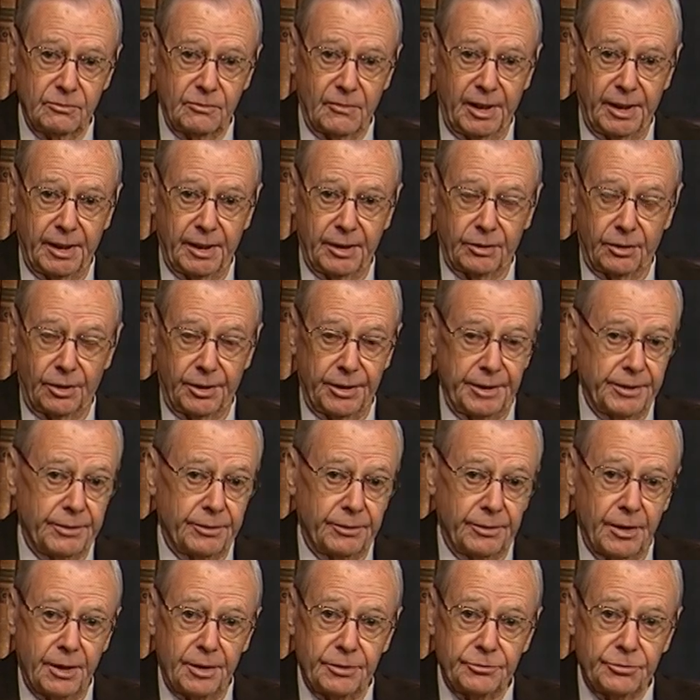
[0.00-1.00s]
and
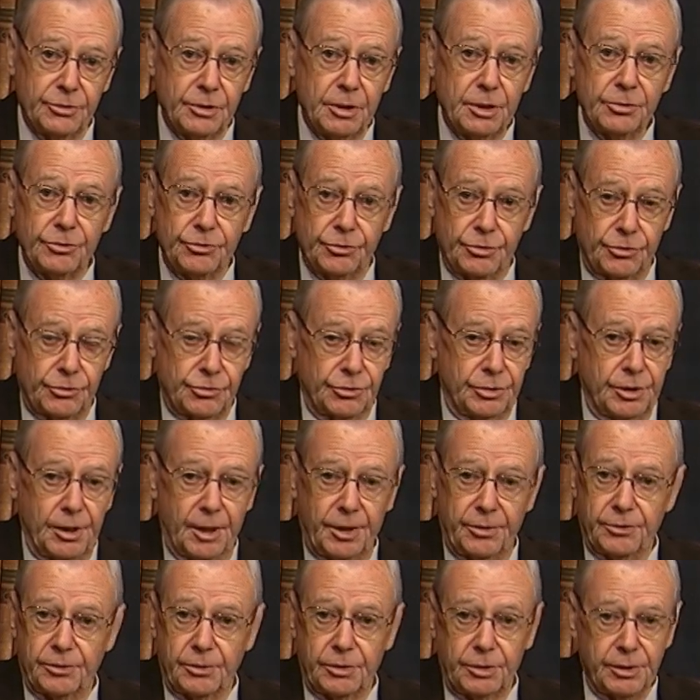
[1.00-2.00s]
later our teachers and
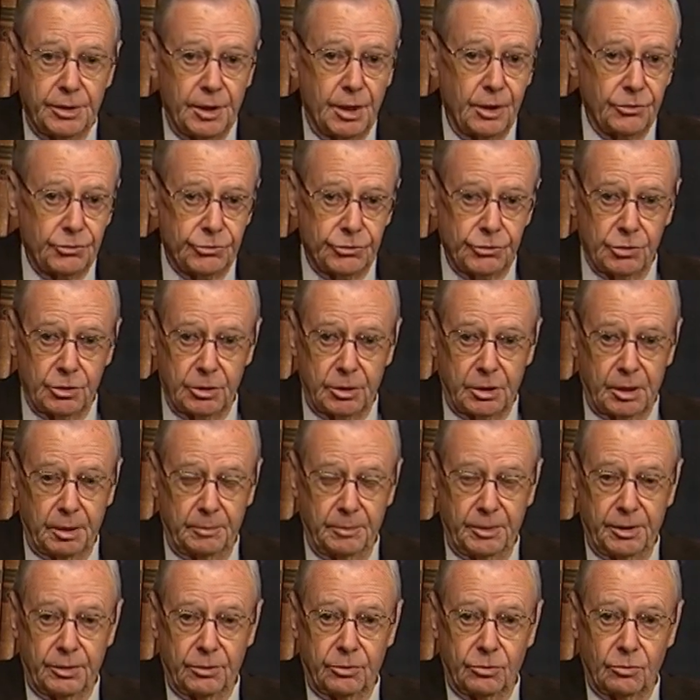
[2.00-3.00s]
other adults that
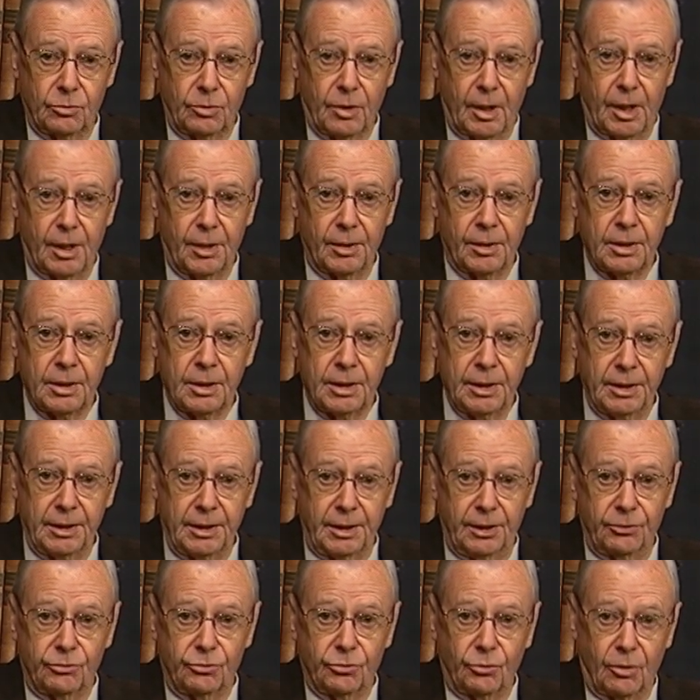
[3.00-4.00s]
come into
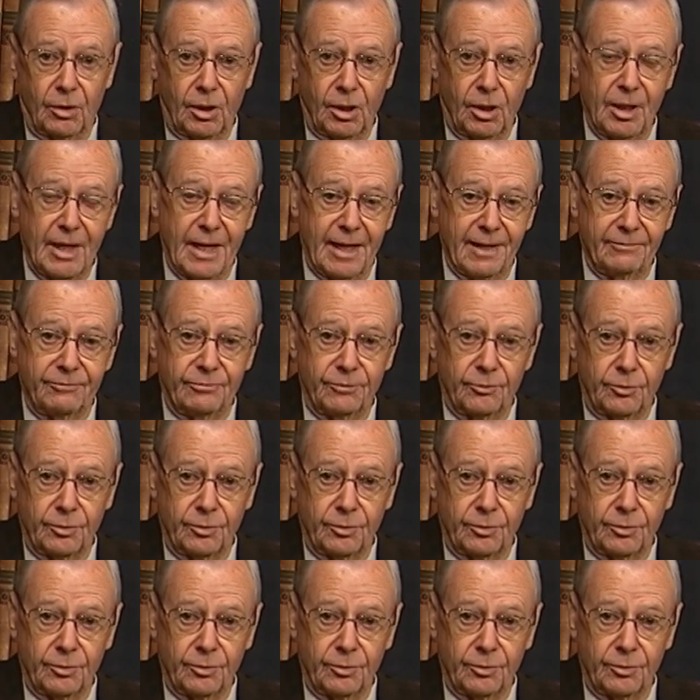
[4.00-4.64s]
our life.